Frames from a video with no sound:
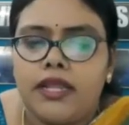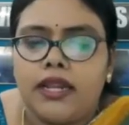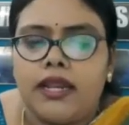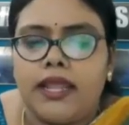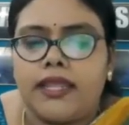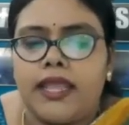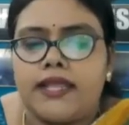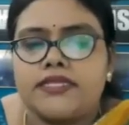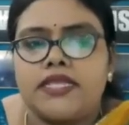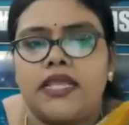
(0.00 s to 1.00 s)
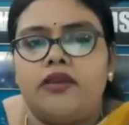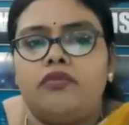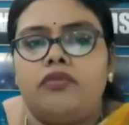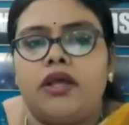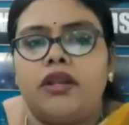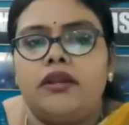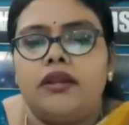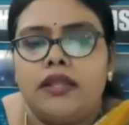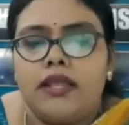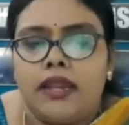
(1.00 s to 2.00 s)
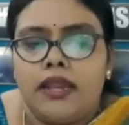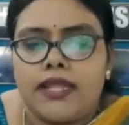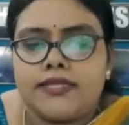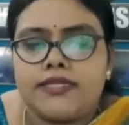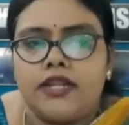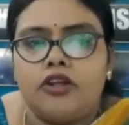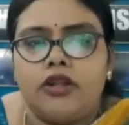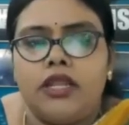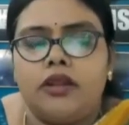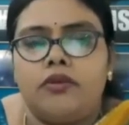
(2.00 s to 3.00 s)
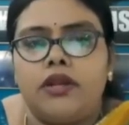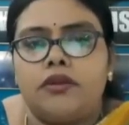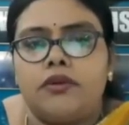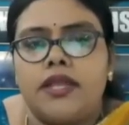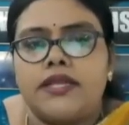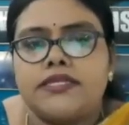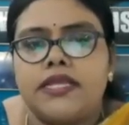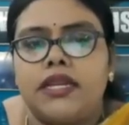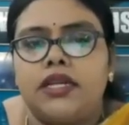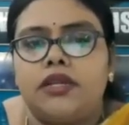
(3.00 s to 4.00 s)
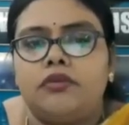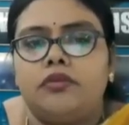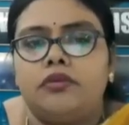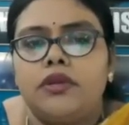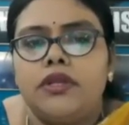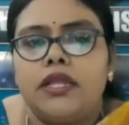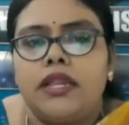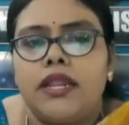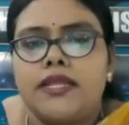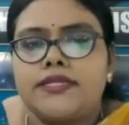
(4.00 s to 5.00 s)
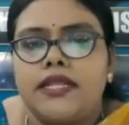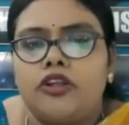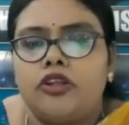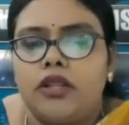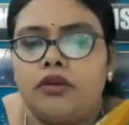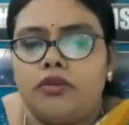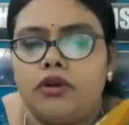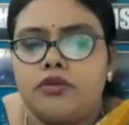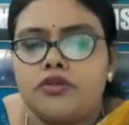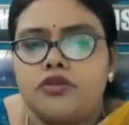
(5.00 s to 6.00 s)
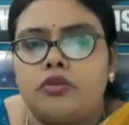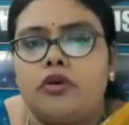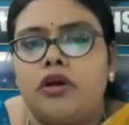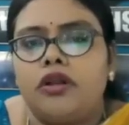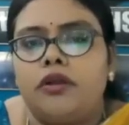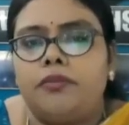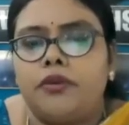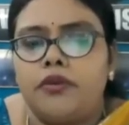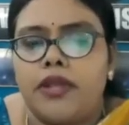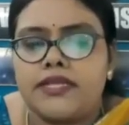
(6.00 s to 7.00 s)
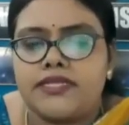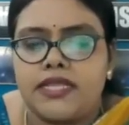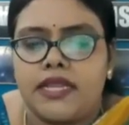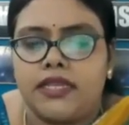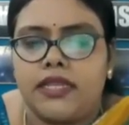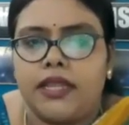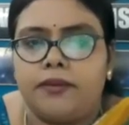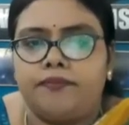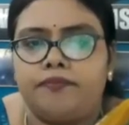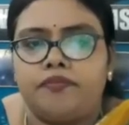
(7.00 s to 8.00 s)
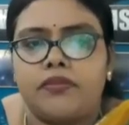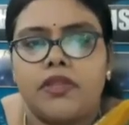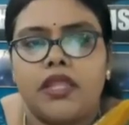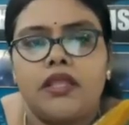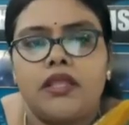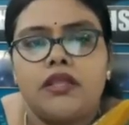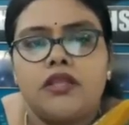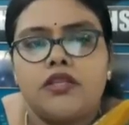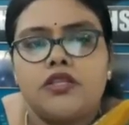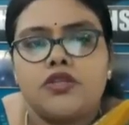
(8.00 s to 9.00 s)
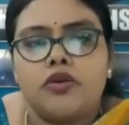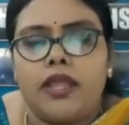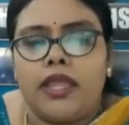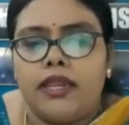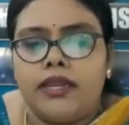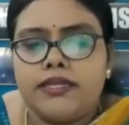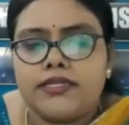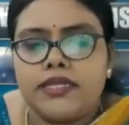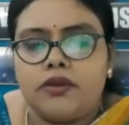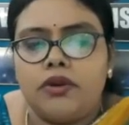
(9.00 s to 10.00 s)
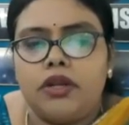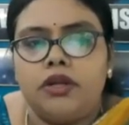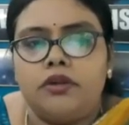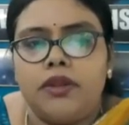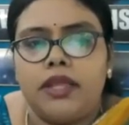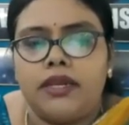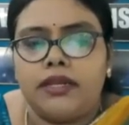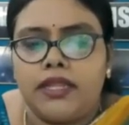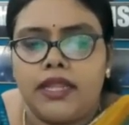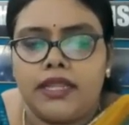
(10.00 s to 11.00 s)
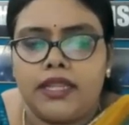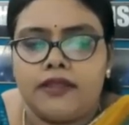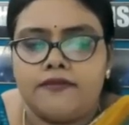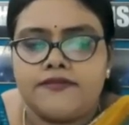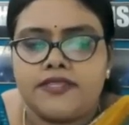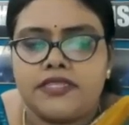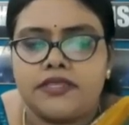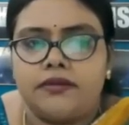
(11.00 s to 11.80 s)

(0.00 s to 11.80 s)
like Sn1 less than or equal to Sn2 less than or equal to so on up to Snk. So n is equal to nk gives